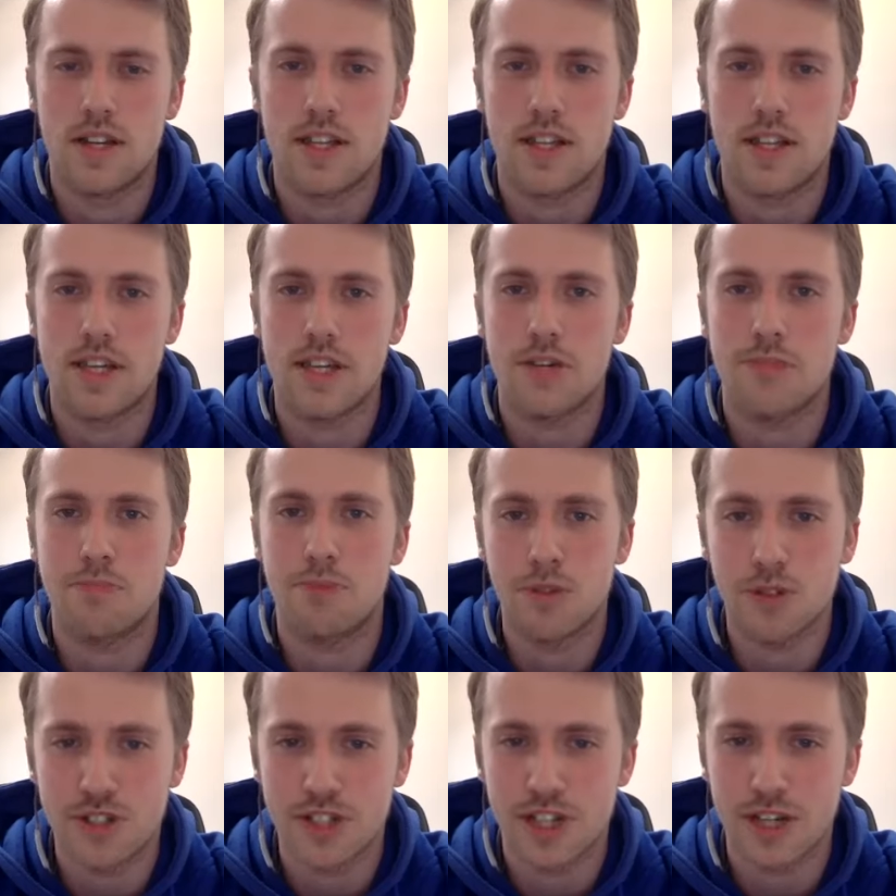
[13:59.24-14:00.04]
think
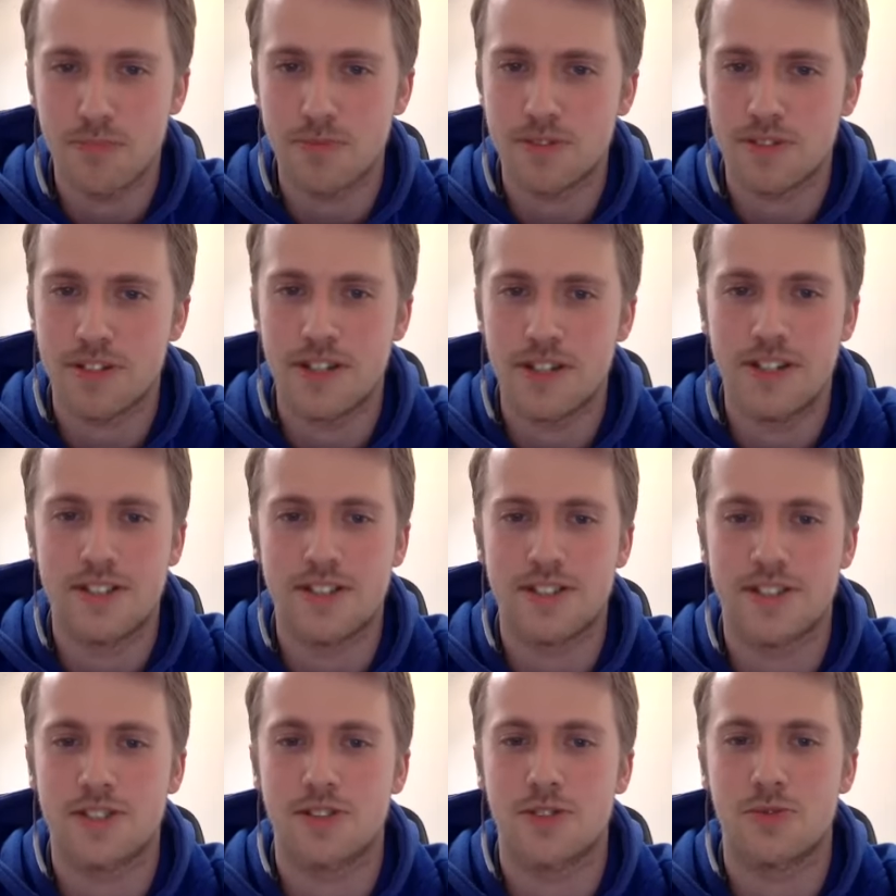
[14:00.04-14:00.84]
push-ups
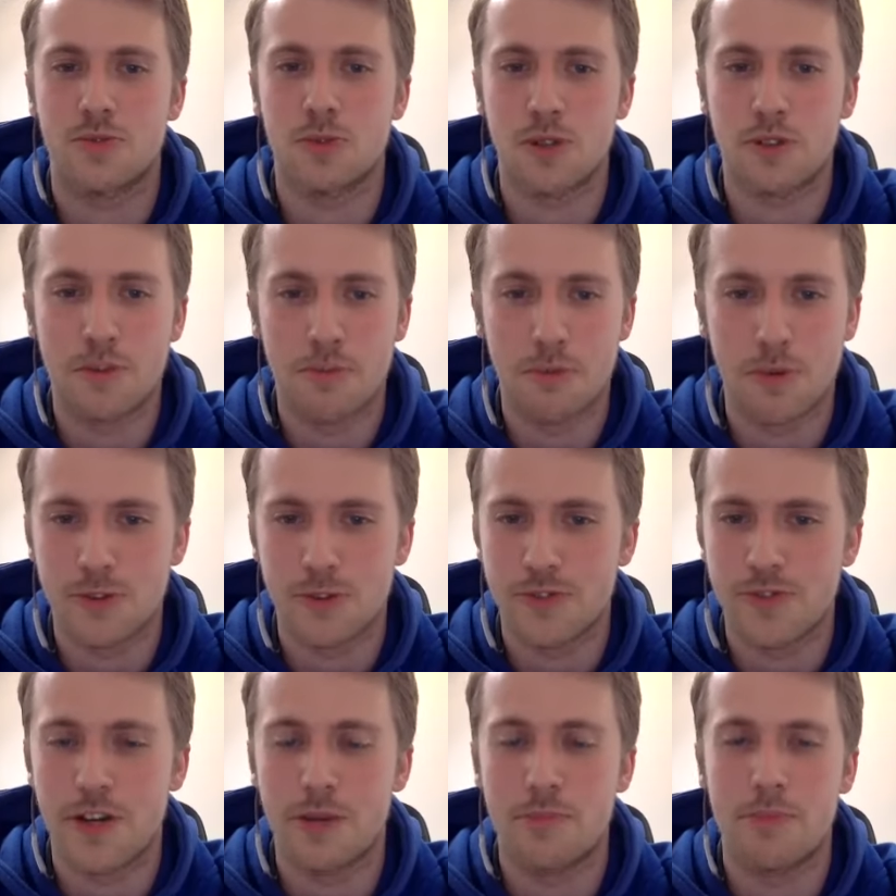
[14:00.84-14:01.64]
is one of the
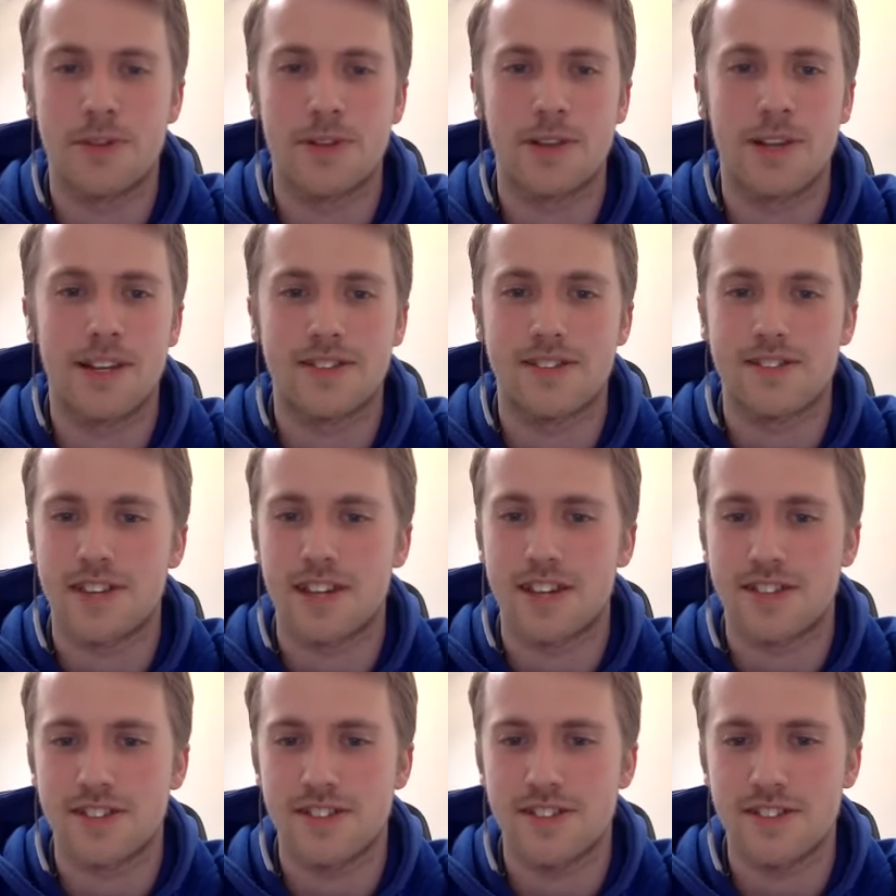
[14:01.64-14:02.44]
most fundamental
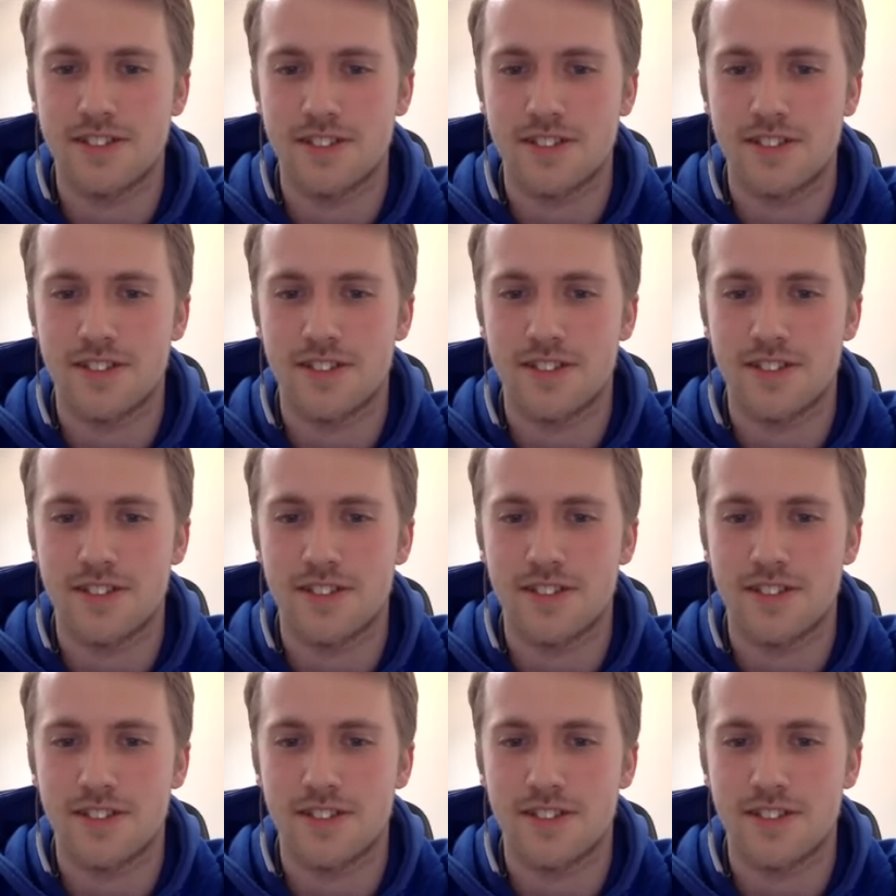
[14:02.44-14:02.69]
exercises.